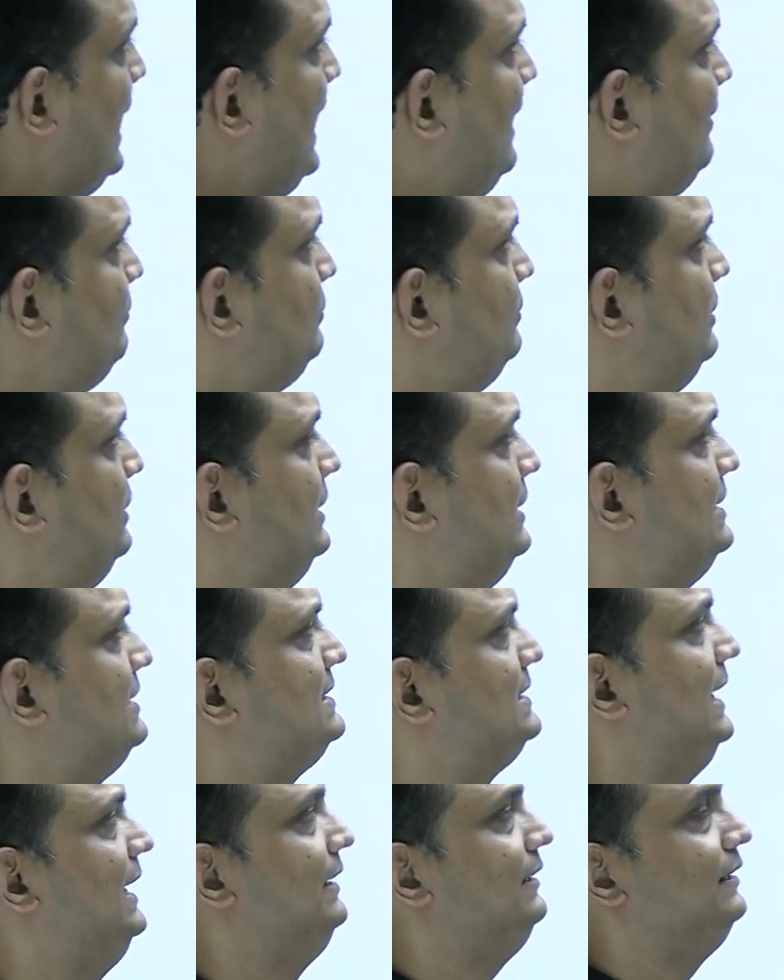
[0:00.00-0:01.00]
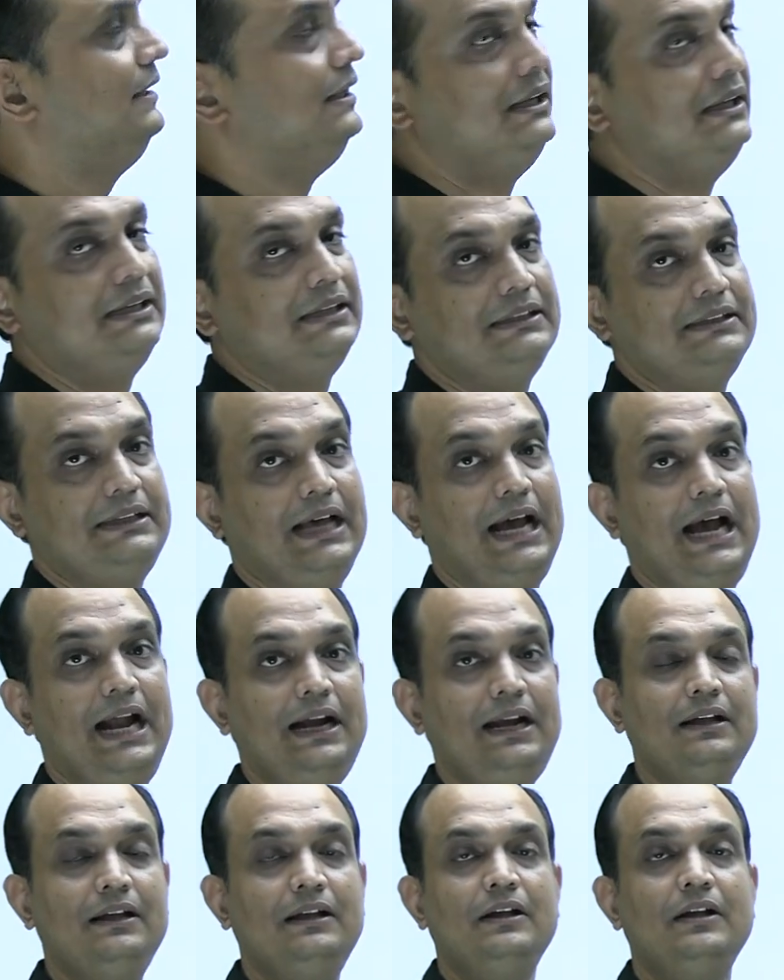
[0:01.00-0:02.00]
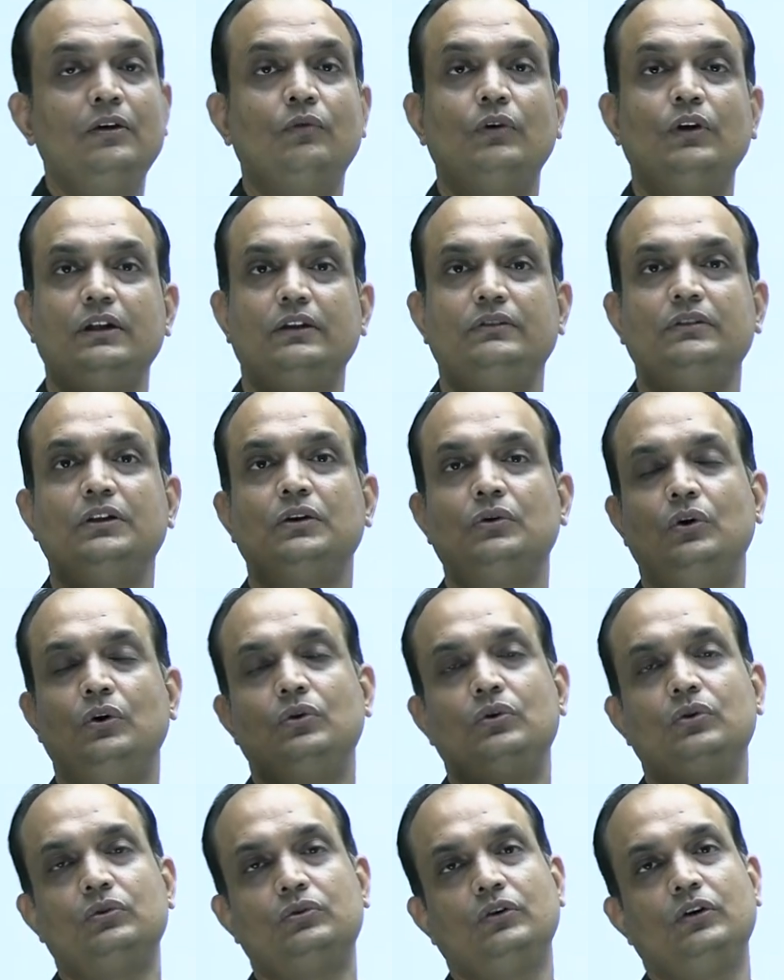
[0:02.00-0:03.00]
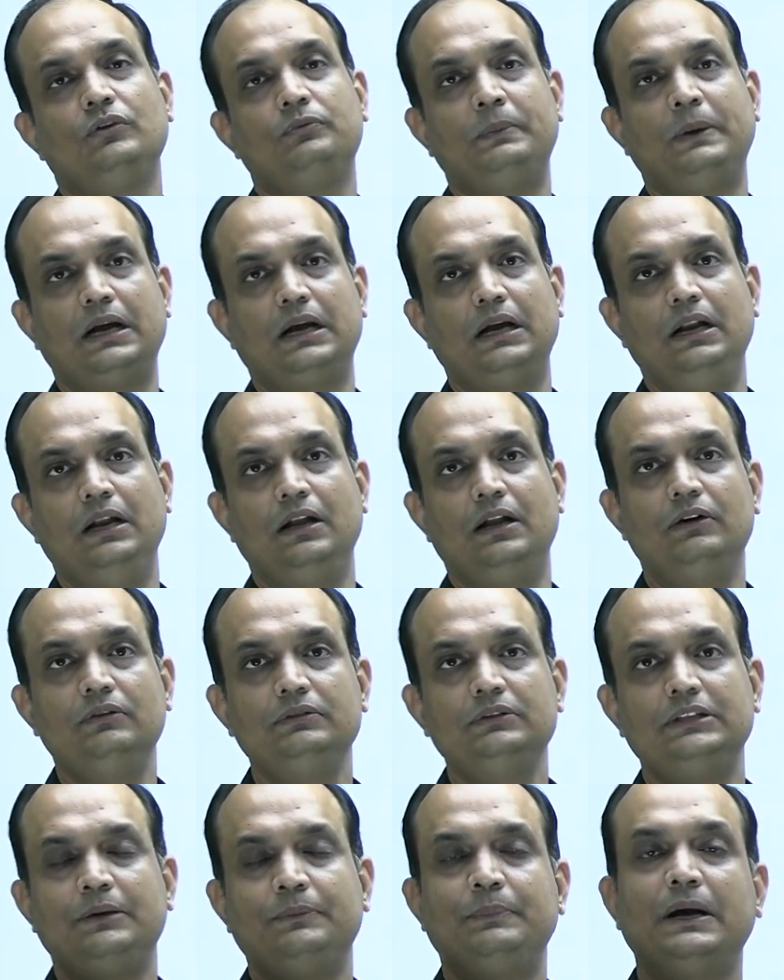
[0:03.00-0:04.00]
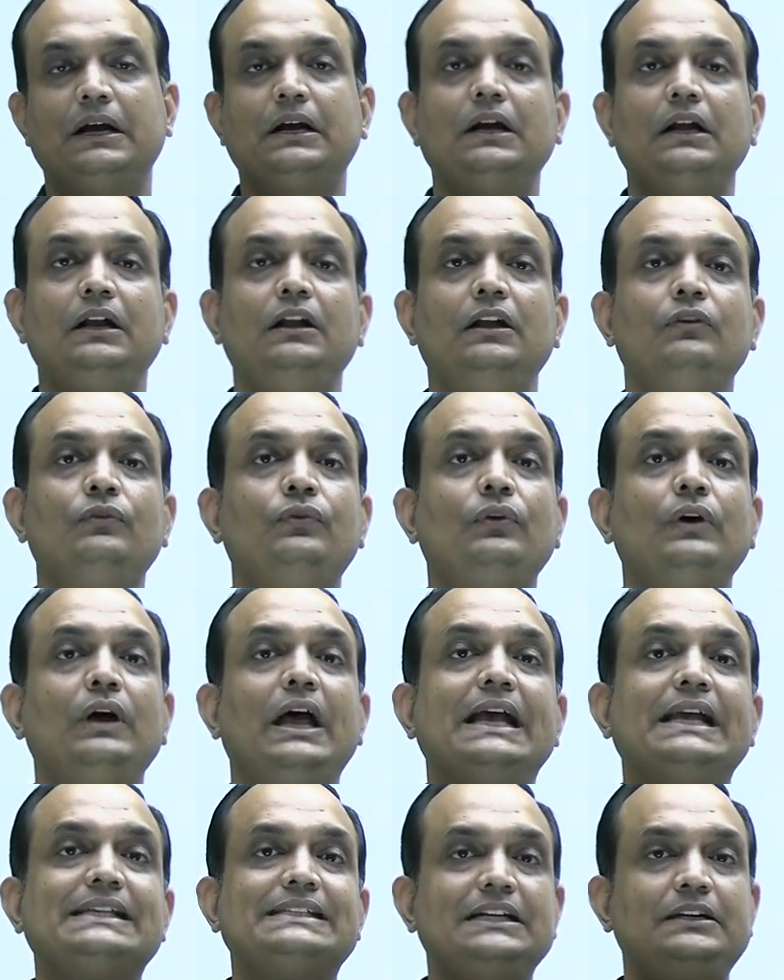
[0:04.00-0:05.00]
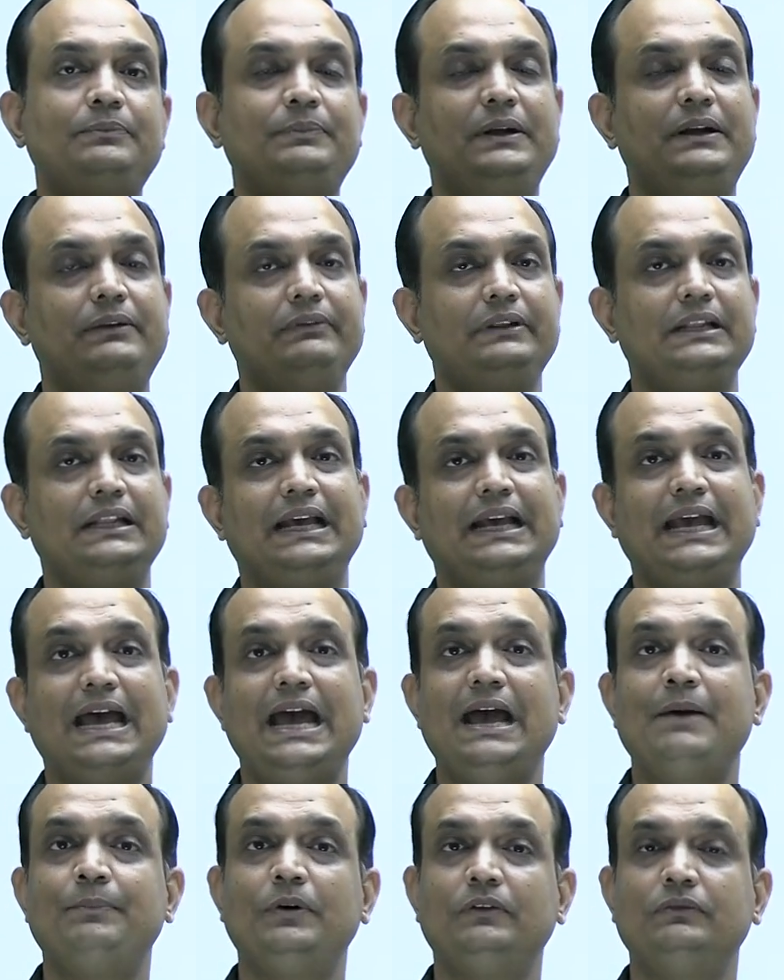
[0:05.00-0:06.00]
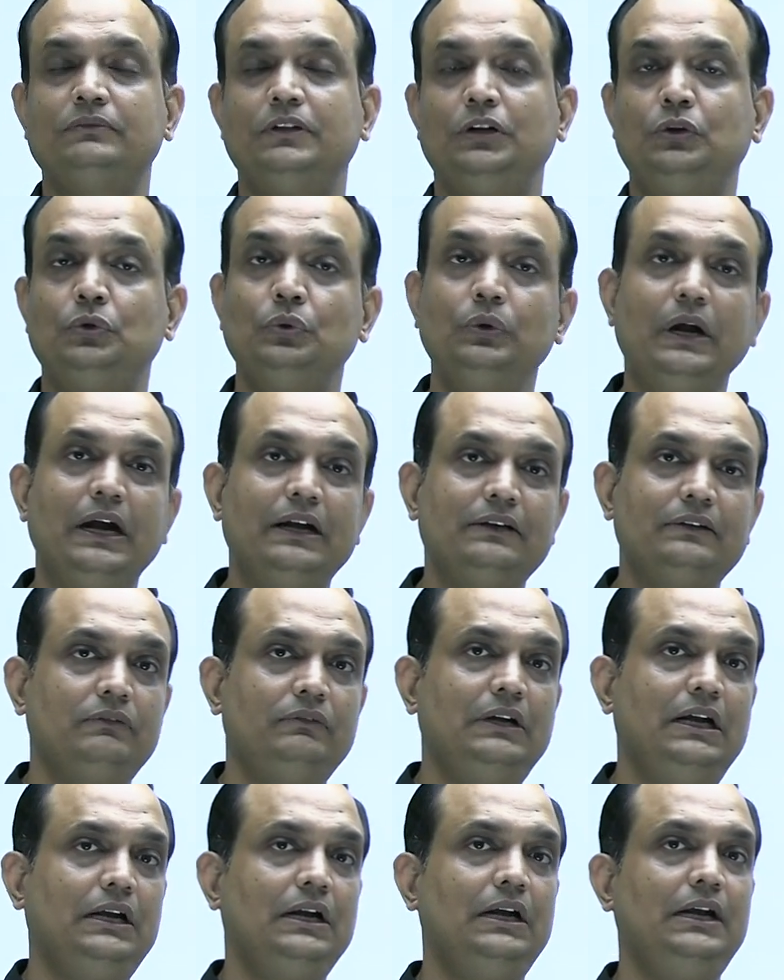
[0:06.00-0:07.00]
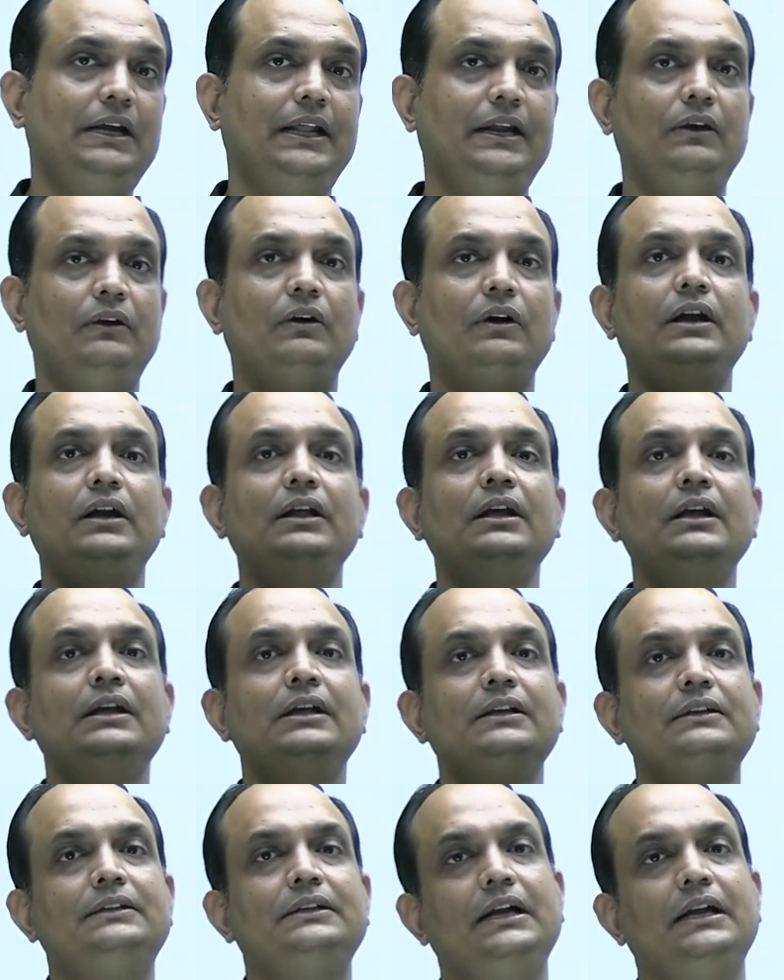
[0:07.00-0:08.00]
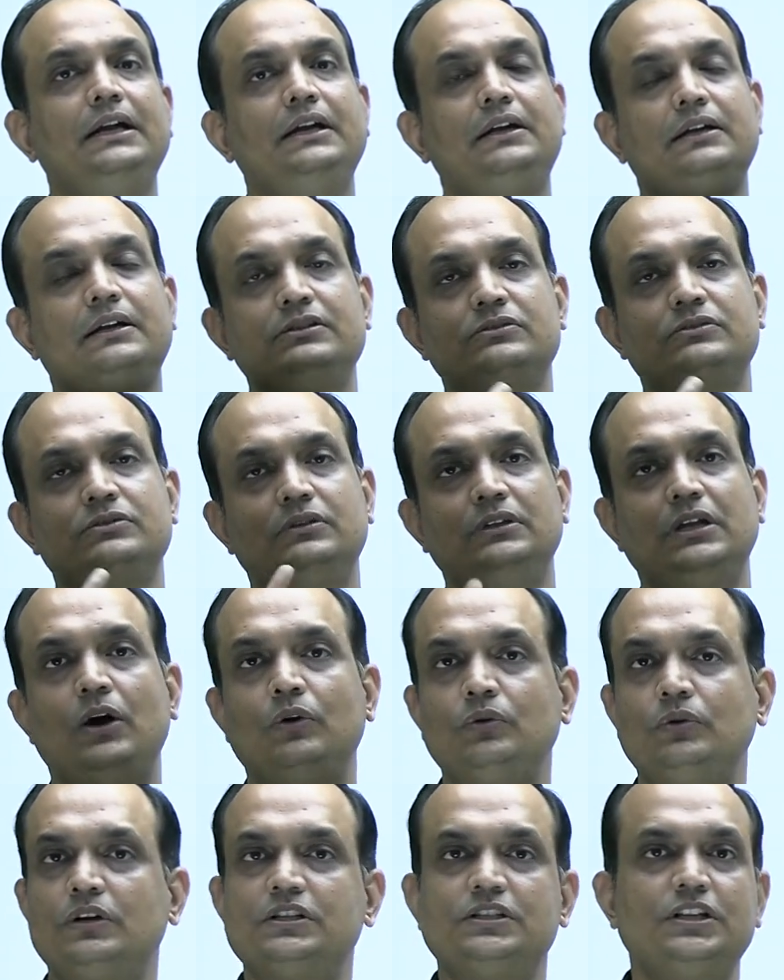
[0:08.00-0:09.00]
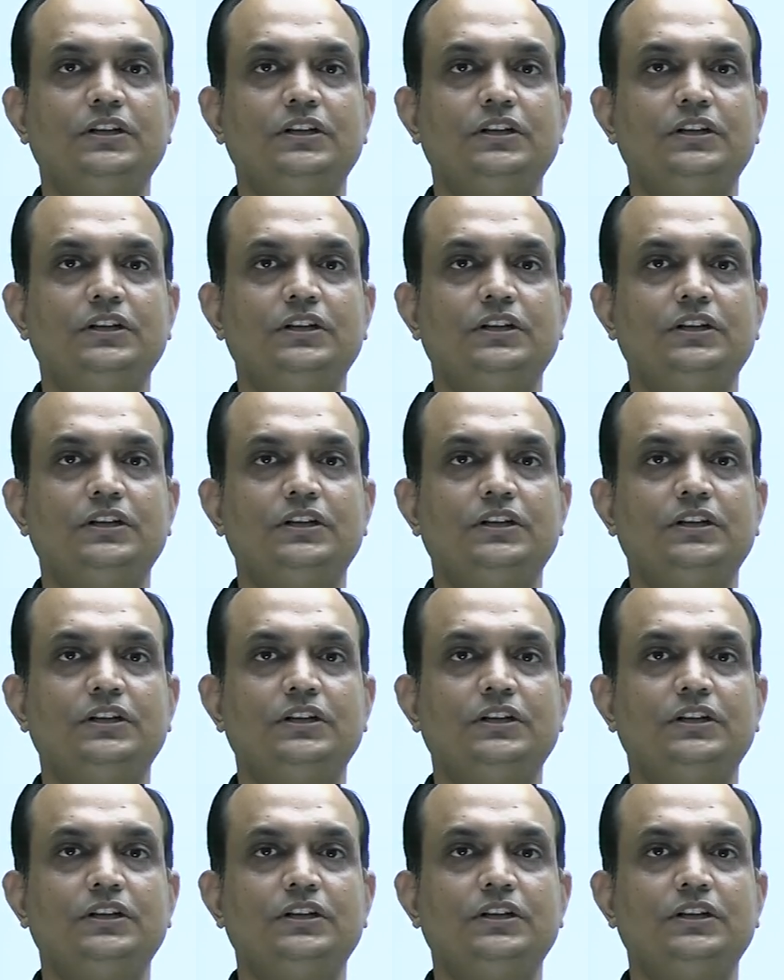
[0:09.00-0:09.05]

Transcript: have to understand that what is the course of buccal nerve? That buccal nerve exits between the gap of the two heads of lateral pterygoid, then it runs on the outer